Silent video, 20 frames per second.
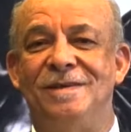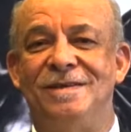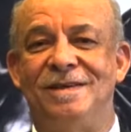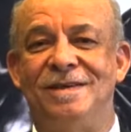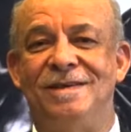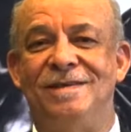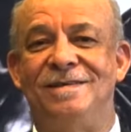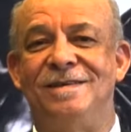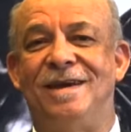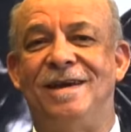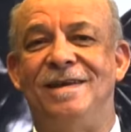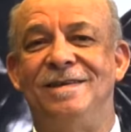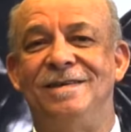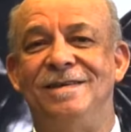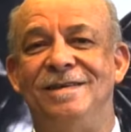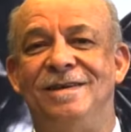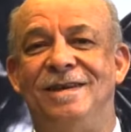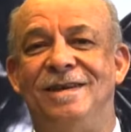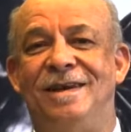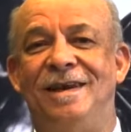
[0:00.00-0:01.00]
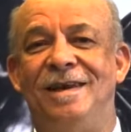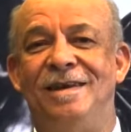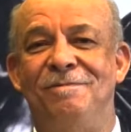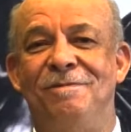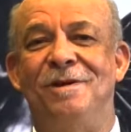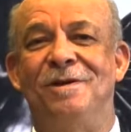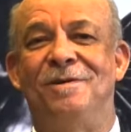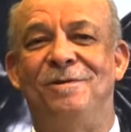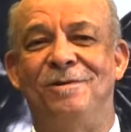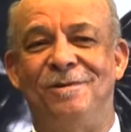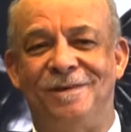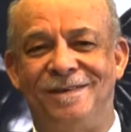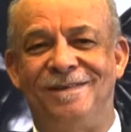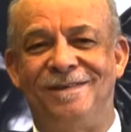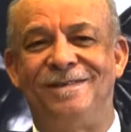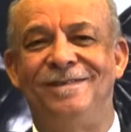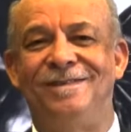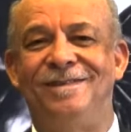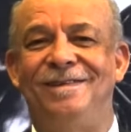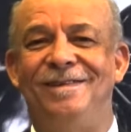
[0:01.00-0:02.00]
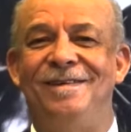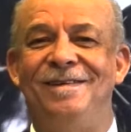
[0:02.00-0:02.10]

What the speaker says: obviously a judge in the Labor Court.